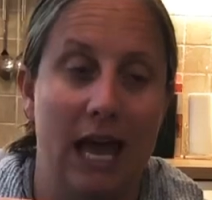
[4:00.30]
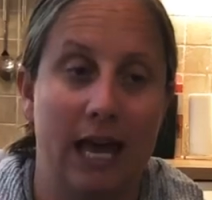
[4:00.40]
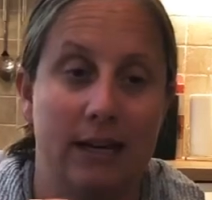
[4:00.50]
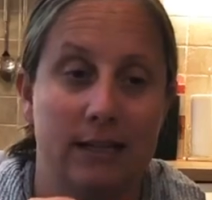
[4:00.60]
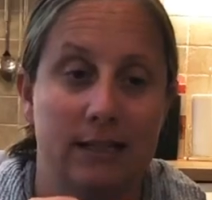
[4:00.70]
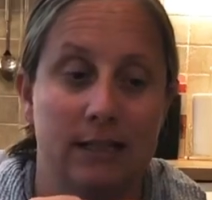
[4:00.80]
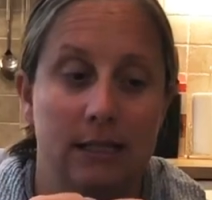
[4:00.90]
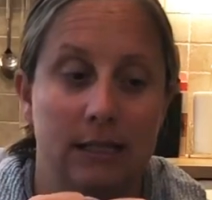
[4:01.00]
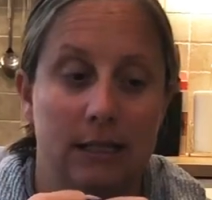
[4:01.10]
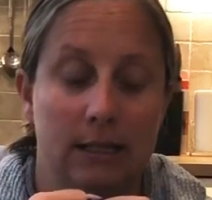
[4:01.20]
and
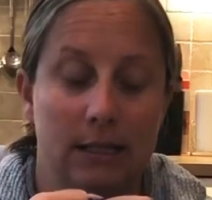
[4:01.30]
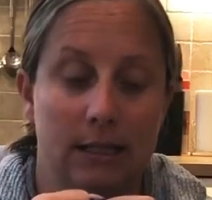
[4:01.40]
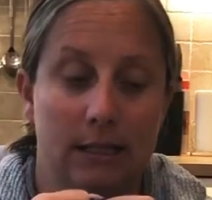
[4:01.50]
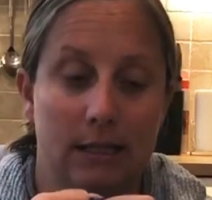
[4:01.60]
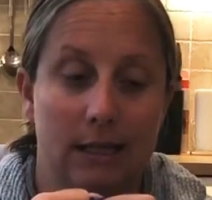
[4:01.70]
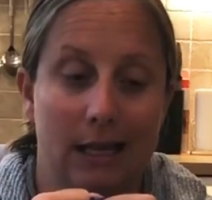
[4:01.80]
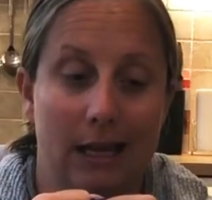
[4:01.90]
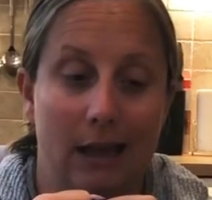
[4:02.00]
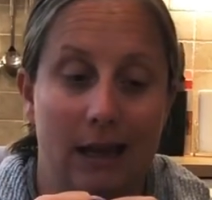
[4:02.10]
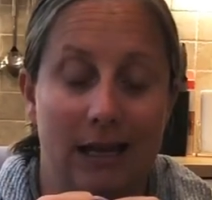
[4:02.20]

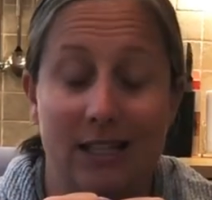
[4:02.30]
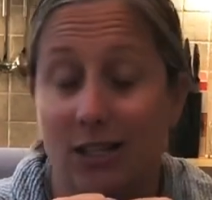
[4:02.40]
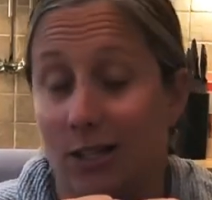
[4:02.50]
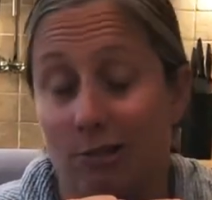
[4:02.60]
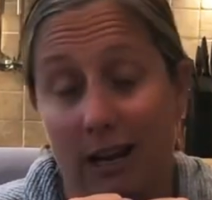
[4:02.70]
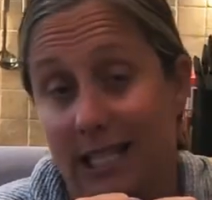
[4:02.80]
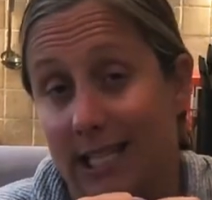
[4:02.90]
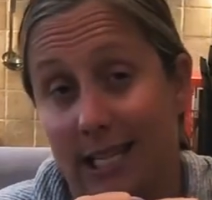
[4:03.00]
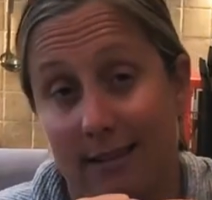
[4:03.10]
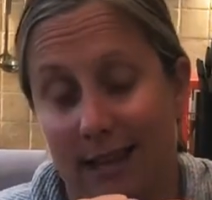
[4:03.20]
it's just crazy
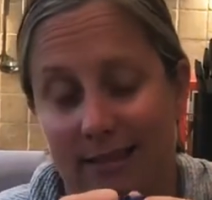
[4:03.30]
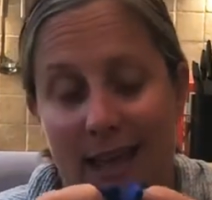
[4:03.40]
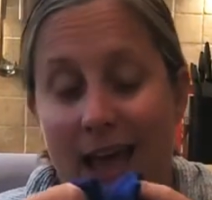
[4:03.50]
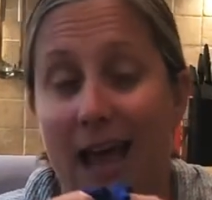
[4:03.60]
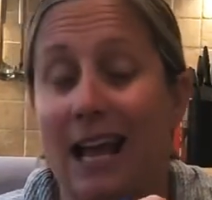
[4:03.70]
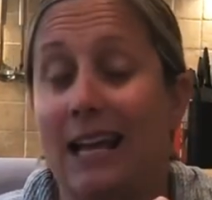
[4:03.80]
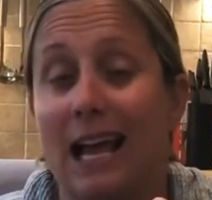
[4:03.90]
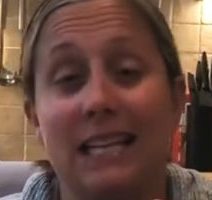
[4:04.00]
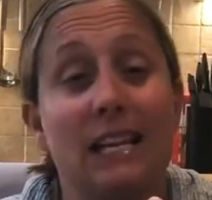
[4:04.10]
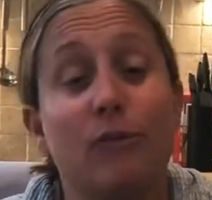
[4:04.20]
to think that,
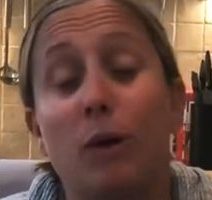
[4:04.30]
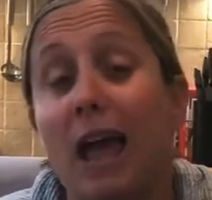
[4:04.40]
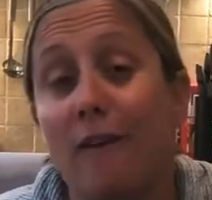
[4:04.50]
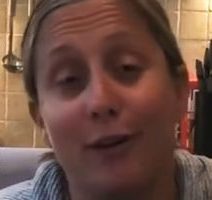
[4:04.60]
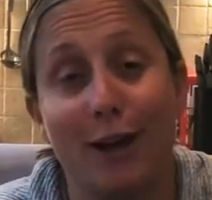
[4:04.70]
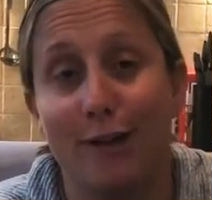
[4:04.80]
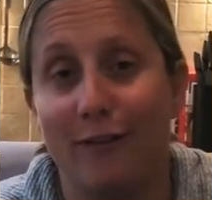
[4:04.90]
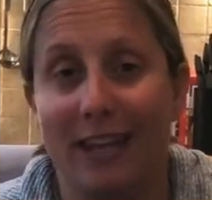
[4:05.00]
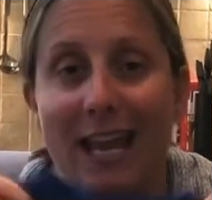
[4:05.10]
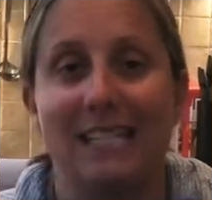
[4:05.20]
as if we're ever going to
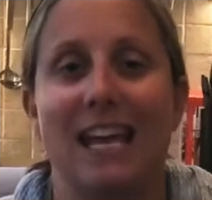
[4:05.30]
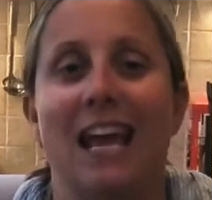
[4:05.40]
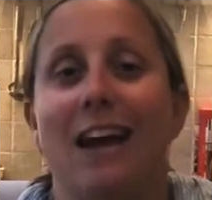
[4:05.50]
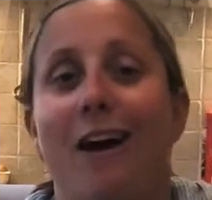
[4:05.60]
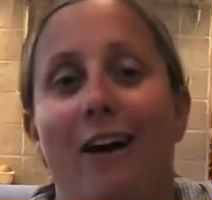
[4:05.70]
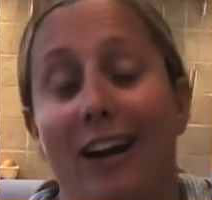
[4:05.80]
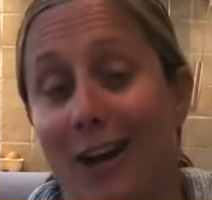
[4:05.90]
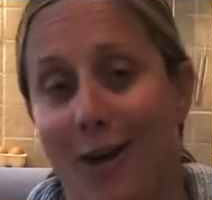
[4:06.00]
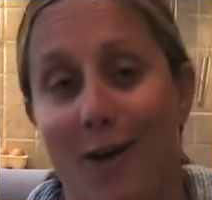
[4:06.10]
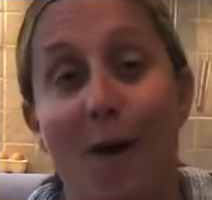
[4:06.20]
forget it, I
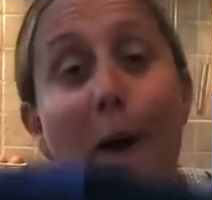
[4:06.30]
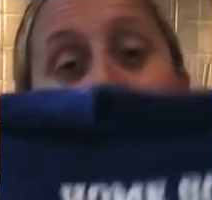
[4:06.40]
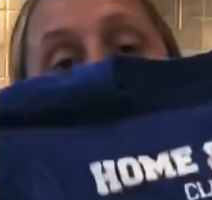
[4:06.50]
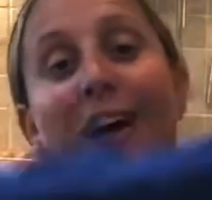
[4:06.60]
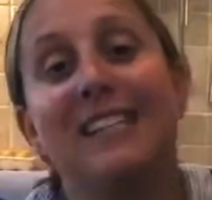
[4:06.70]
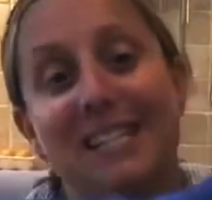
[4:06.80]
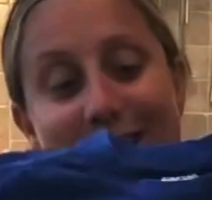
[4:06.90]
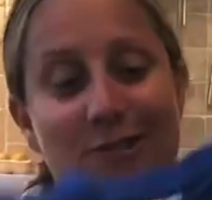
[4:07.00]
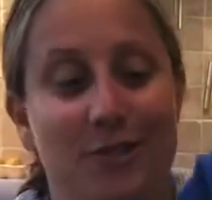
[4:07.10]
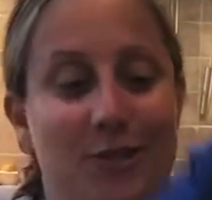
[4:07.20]
know, but I
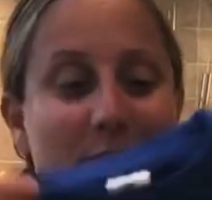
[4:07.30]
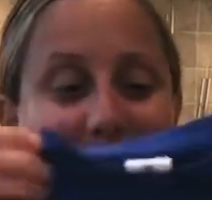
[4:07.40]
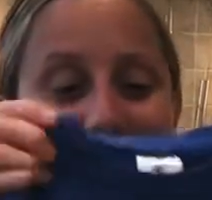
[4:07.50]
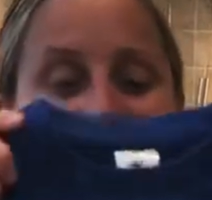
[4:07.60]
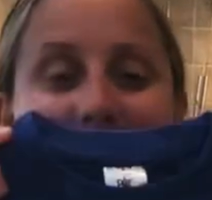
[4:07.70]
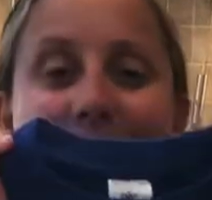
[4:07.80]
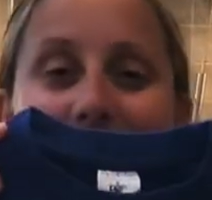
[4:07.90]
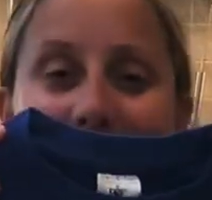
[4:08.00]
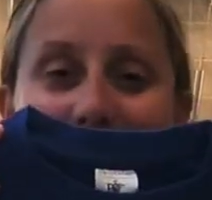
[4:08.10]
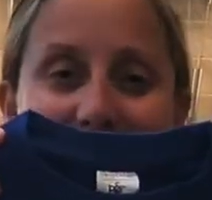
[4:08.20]
still thought it's just a
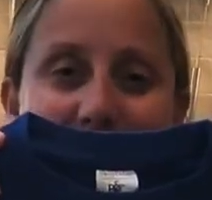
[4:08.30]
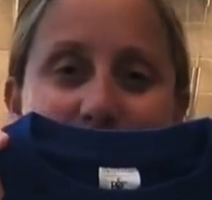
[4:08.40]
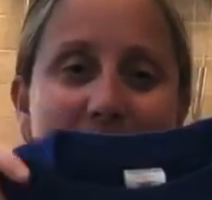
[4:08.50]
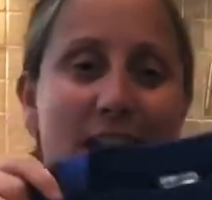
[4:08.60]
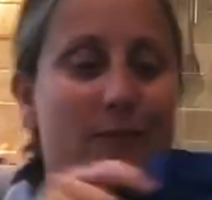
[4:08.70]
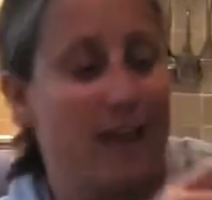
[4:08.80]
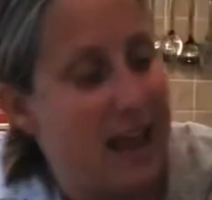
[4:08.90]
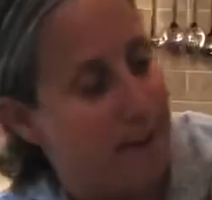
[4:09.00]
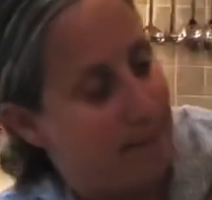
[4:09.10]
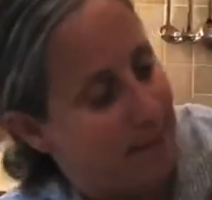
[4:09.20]
nice keepsake for
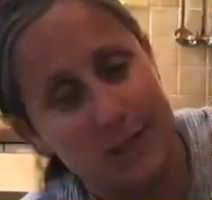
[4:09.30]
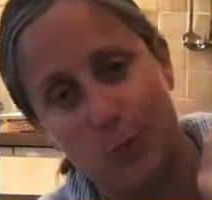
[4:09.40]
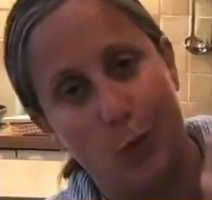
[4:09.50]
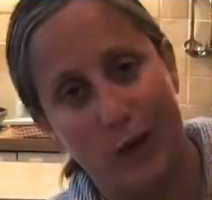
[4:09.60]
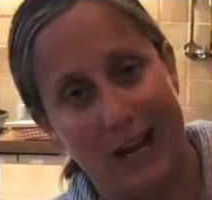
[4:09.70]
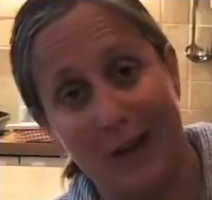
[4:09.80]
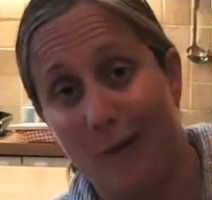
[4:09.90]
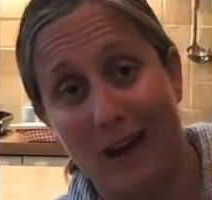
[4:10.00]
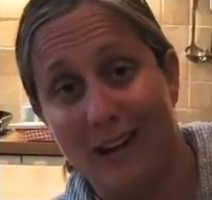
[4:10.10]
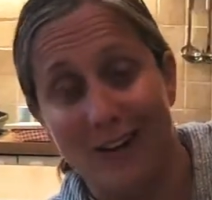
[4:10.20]
him. He's worn it
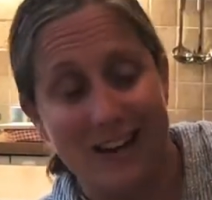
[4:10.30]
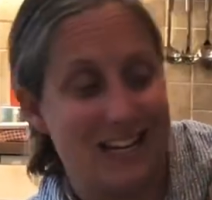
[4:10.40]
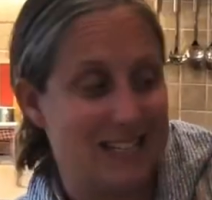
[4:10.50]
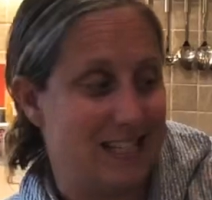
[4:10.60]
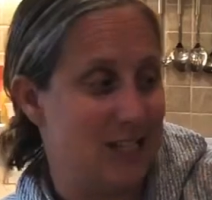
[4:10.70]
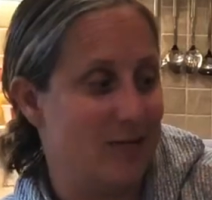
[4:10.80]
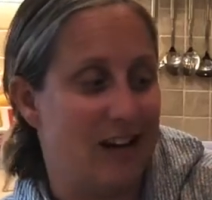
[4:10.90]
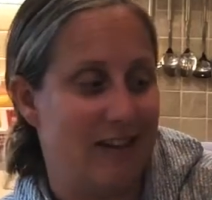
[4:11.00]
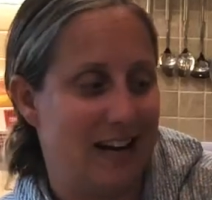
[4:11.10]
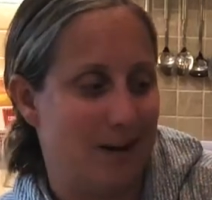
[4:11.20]
quite a lot. He says it's
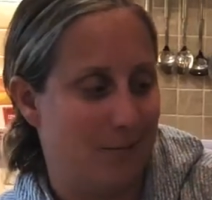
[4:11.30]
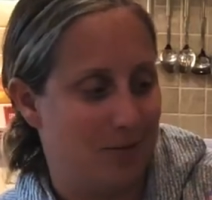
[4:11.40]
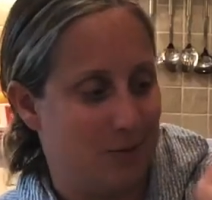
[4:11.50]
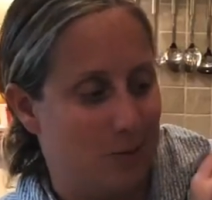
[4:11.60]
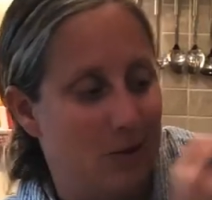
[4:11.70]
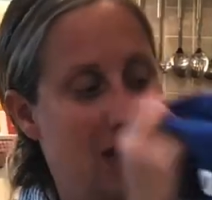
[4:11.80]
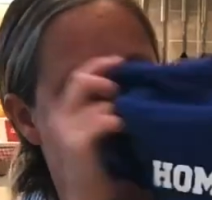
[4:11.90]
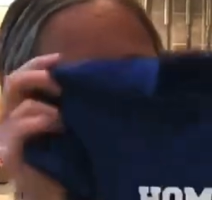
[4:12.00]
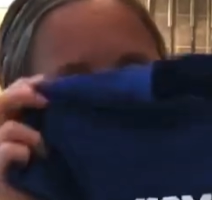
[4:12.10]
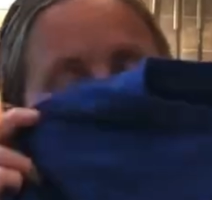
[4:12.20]
really comfortable.
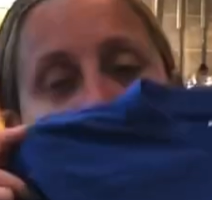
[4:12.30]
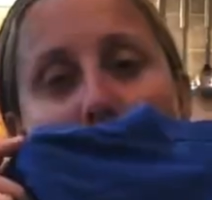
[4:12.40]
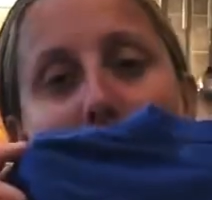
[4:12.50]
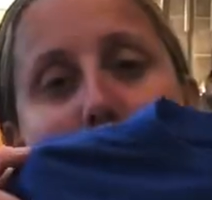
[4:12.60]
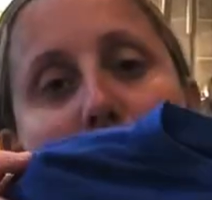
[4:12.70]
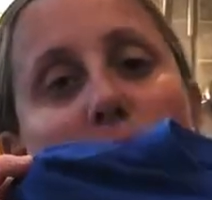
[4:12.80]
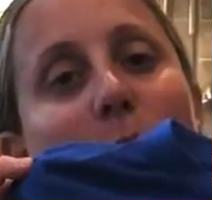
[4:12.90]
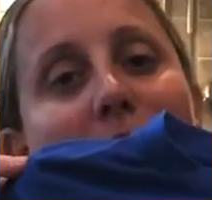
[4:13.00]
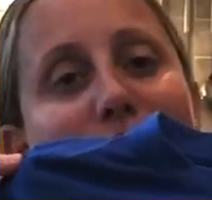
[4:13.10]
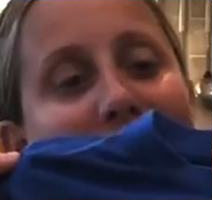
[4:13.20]
They did them in blue
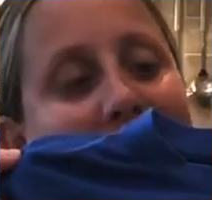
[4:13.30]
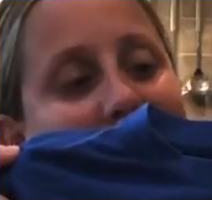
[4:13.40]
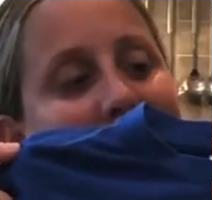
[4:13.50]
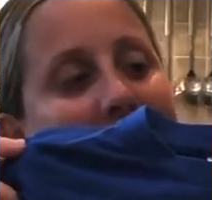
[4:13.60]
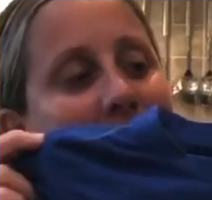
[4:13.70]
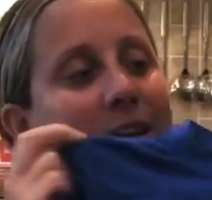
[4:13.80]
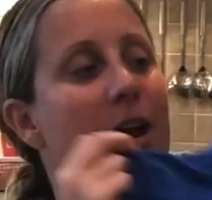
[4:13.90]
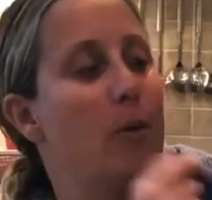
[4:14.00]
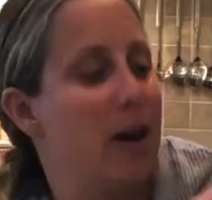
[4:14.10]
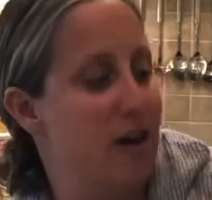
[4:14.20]
and red, and I
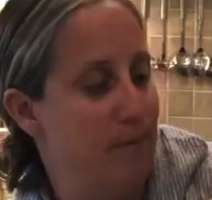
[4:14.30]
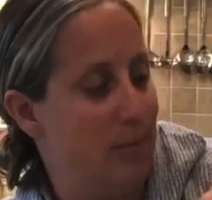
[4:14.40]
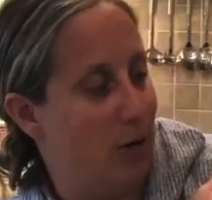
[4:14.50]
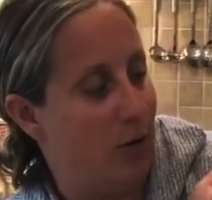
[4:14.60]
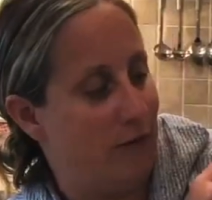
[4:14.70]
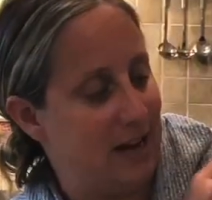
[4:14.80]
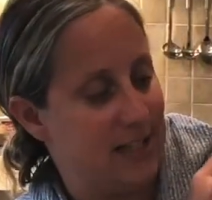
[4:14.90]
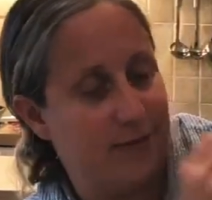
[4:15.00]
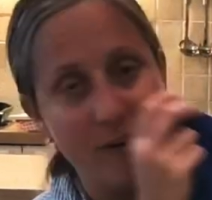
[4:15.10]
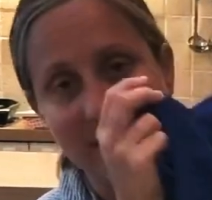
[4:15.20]
know a number of his
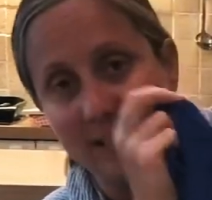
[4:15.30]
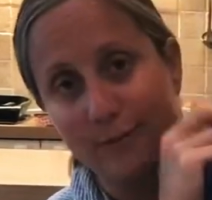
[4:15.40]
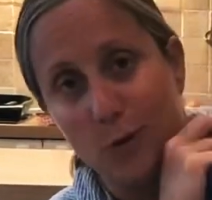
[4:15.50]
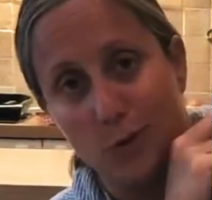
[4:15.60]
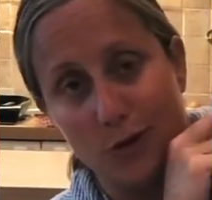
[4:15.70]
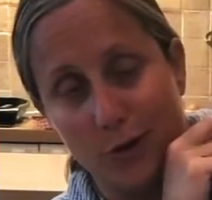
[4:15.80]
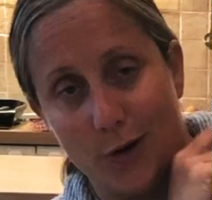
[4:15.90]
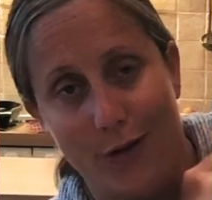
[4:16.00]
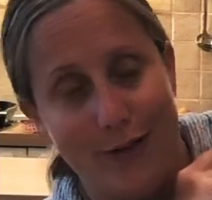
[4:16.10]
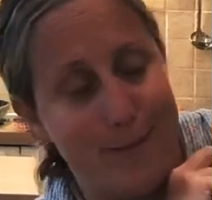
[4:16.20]
friends have also
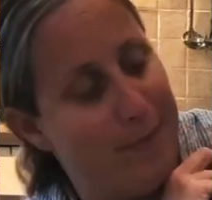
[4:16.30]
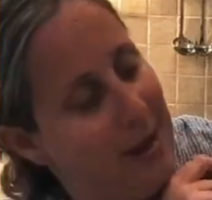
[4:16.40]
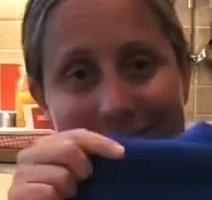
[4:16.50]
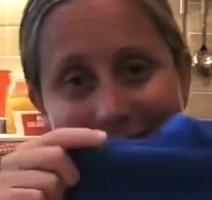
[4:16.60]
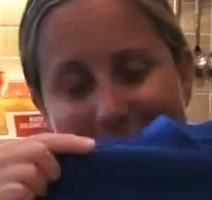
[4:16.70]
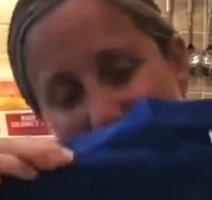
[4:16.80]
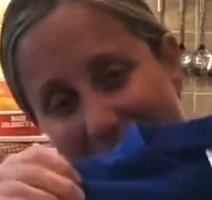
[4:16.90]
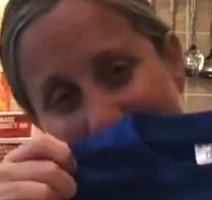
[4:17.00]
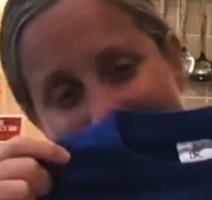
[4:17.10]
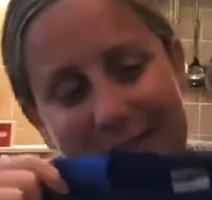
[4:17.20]
got them. It's
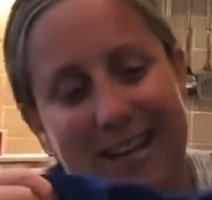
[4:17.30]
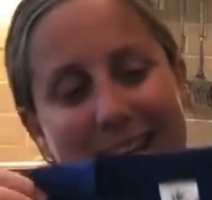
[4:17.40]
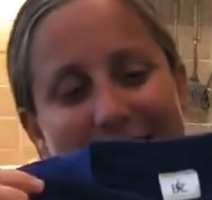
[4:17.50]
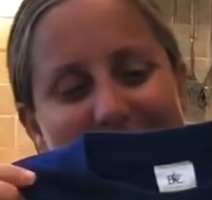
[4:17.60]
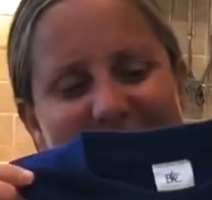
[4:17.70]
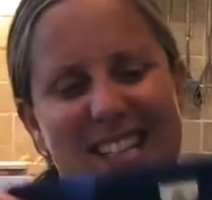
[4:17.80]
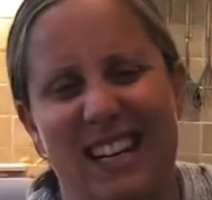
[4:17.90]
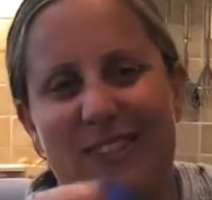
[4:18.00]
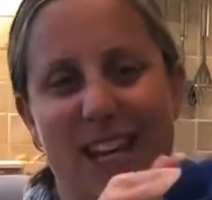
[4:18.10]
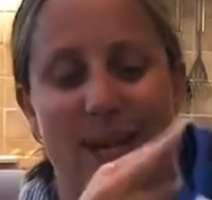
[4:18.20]
really sweet, and just a
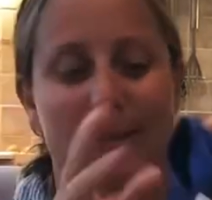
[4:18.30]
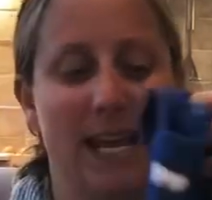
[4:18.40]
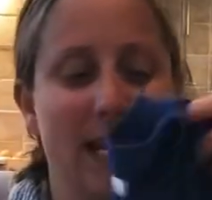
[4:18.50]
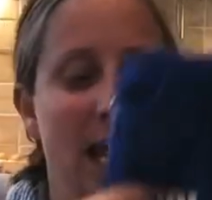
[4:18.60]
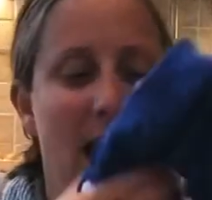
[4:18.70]
little keepsake.